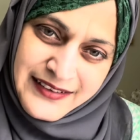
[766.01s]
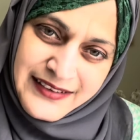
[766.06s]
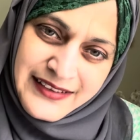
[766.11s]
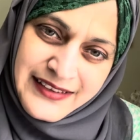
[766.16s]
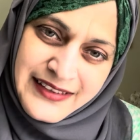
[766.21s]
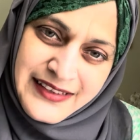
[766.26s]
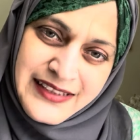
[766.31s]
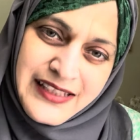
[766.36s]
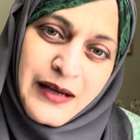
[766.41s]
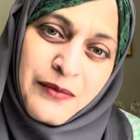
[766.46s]

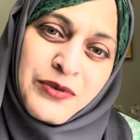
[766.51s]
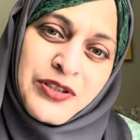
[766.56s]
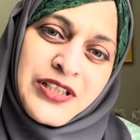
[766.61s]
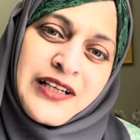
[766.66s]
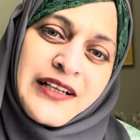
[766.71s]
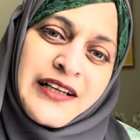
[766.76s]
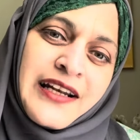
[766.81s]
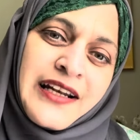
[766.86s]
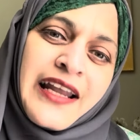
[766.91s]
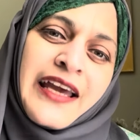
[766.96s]
Some
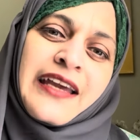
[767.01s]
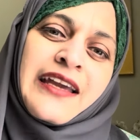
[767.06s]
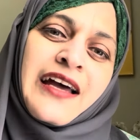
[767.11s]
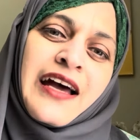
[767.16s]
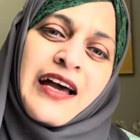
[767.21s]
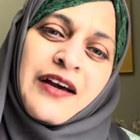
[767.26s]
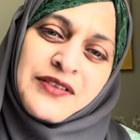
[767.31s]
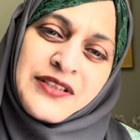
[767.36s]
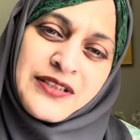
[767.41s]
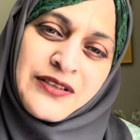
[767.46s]
children, like
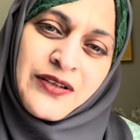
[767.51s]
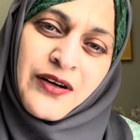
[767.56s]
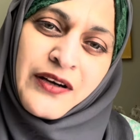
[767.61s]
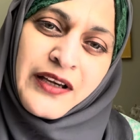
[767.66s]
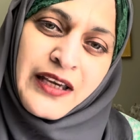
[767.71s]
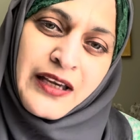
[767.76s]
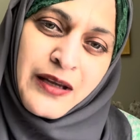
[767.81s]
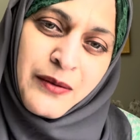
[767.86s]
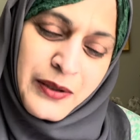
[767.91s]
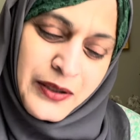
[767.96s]
I was
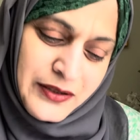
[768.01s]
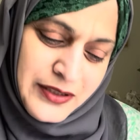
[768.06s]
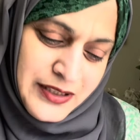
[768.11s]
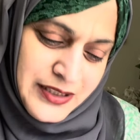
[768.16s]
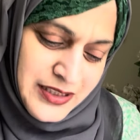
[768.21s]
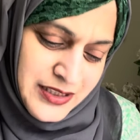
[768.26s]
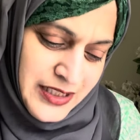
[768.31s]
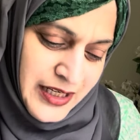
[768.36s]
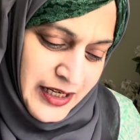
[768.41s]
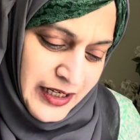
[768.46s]
talking about
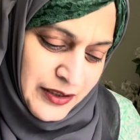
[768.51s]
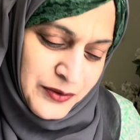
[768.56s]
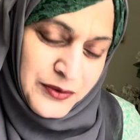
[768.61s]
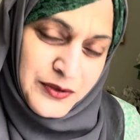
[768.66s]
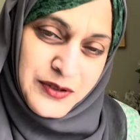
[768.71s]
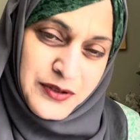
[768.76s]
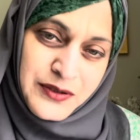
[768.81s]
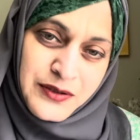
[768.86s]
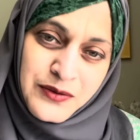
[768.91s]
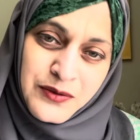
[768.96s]
this child
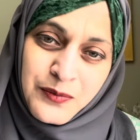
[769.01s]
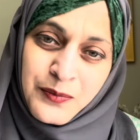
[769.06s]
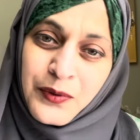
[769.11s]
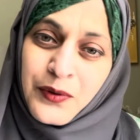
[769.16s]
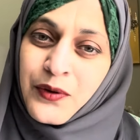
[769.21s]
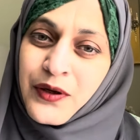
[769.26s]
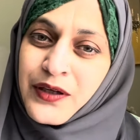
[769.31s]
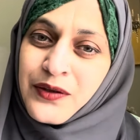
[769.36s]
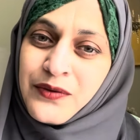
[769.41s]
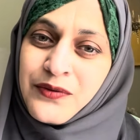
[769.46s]
who's
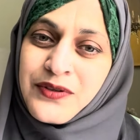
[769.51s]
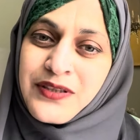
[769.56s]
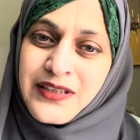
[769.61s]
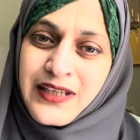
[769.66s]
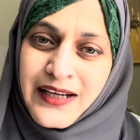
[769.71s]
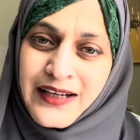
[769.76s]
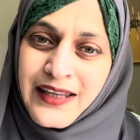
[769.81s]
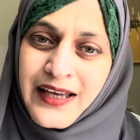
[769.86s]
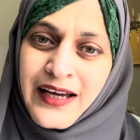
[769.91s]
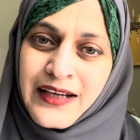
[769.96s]
broken, who
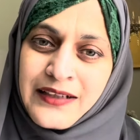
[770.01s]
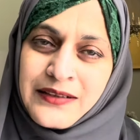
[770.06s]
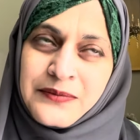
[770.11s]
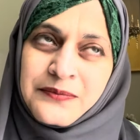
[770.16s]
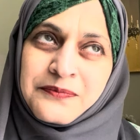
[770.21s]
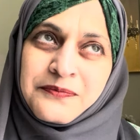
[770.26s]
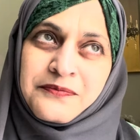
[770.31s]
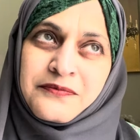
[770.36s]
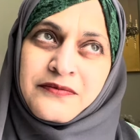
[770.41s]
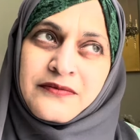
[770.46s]
said that
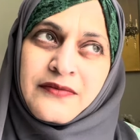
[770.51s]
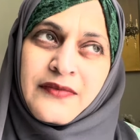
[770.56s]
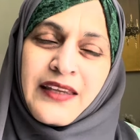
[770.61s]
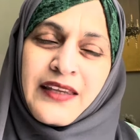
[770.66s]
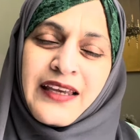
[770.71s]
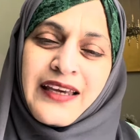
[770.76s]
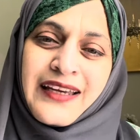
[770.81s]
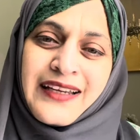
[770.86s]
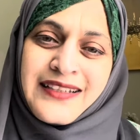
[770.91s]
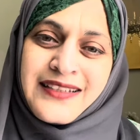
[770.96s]

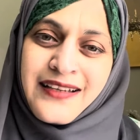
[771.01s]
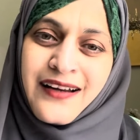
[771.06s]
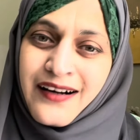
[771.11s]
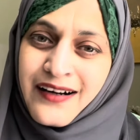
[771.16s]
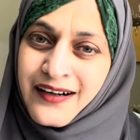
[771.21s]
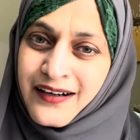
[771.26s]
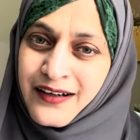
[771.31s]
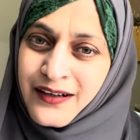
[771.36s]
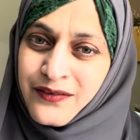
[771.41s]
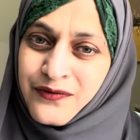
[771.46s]
it's
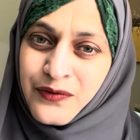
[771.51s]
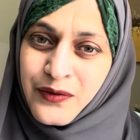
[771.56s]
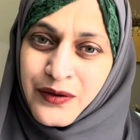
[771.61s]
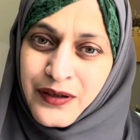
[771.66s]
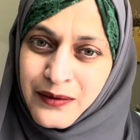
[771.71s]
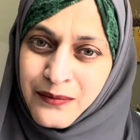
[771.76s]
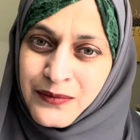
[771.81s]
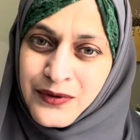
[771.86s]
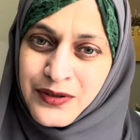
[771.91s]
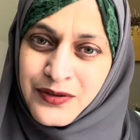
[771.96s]
hard for
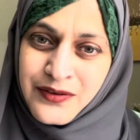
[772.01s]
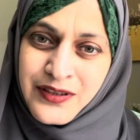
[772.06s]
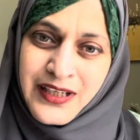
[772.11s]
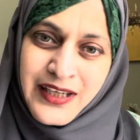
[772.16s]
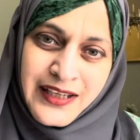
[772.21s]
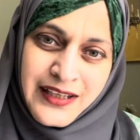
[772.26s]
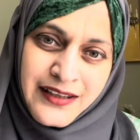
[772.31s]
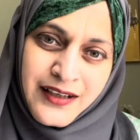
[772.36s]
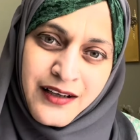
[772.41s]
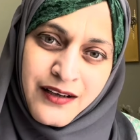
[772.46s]
him to
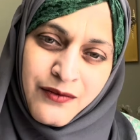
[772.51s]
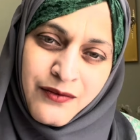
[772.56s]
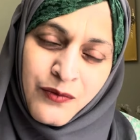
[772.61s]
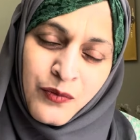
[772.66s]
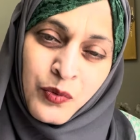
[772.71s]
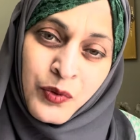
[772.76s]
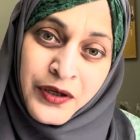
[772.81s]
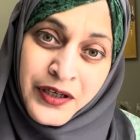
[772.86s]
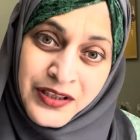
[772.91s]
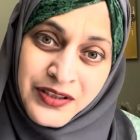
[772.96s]
take the
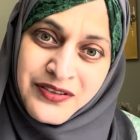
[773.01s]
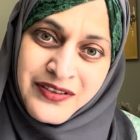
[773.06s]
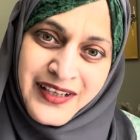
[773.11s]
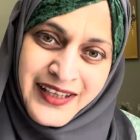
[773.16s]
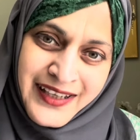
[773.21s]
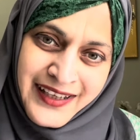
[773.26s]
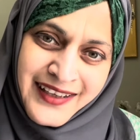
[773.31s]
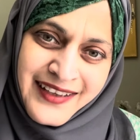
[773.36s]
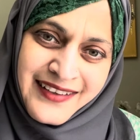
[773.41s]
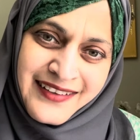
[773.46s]
work
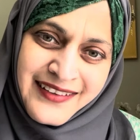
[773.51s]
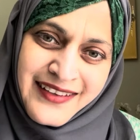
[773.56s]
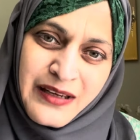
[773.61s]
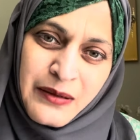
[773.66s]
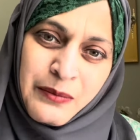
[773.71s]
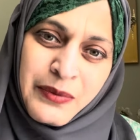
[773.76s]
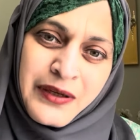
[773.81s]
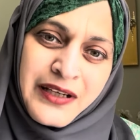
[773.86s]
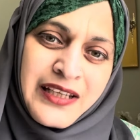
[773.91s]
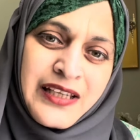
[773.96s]
today,
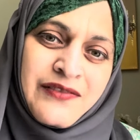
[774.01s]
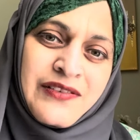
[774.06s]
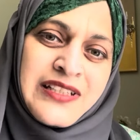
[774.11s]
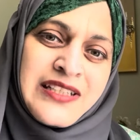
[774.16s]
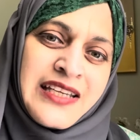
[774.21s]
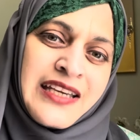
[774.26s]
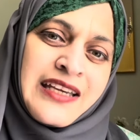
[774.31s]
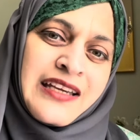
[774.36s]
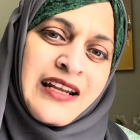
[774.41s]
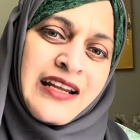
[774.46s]
but he will
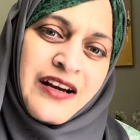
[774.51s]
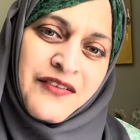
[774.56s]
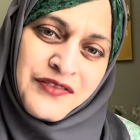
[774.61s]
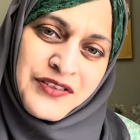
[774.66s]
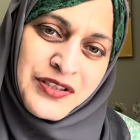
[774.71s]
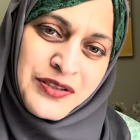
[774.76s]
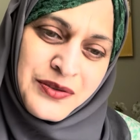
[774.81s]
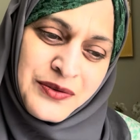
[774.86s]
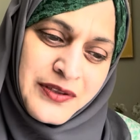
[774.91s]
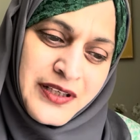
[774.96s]
take it
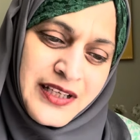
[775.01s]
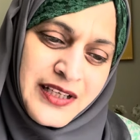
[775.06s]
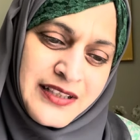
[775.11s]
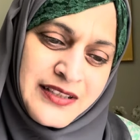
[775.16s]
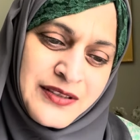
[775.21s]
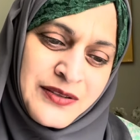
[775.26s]
after 2 days.